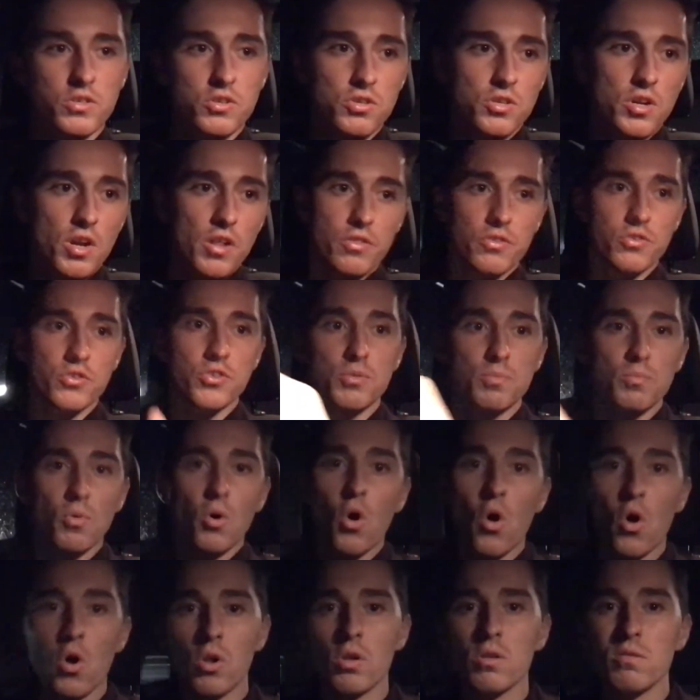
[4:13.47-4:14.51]
There's another
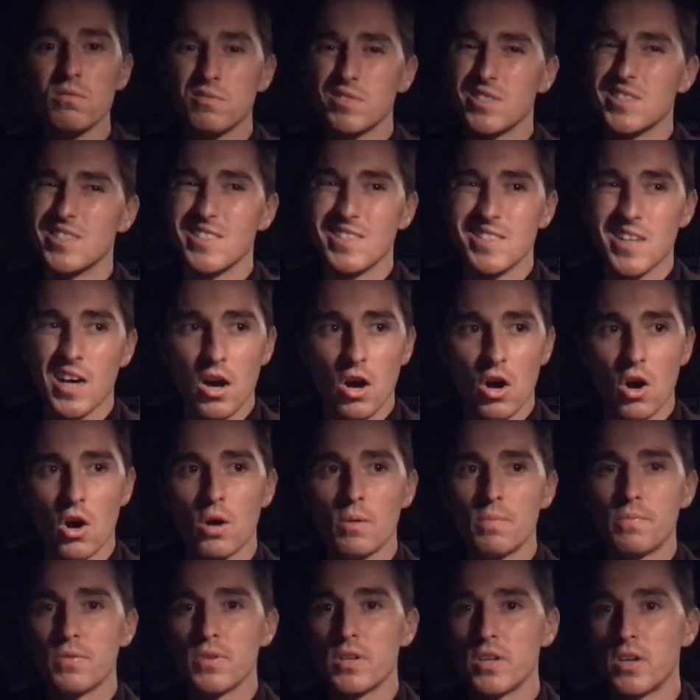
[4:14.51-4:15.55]
small,
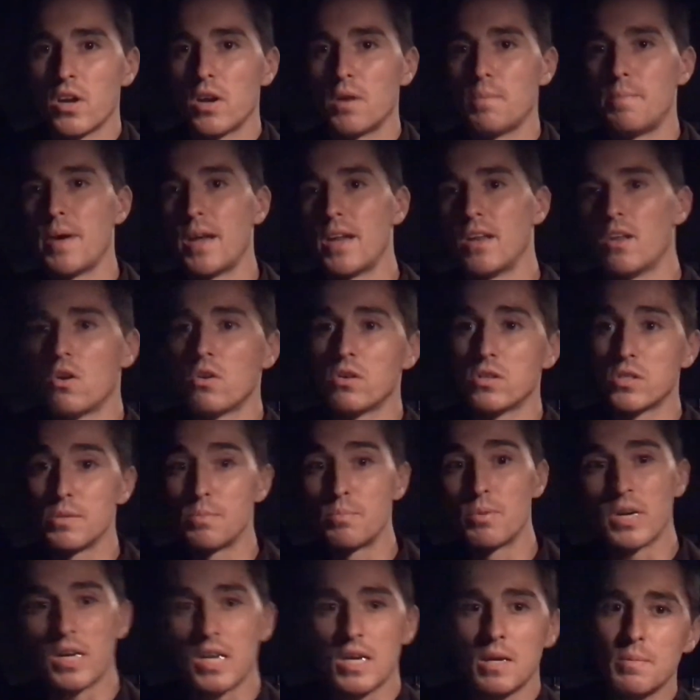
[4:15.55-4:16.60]
hopefully not a Ben Long, to
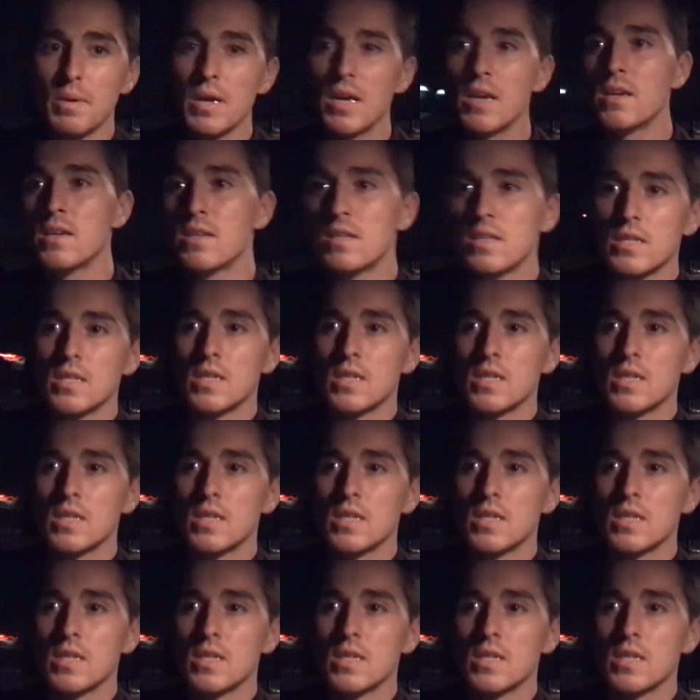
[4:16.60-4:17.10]
bring him in.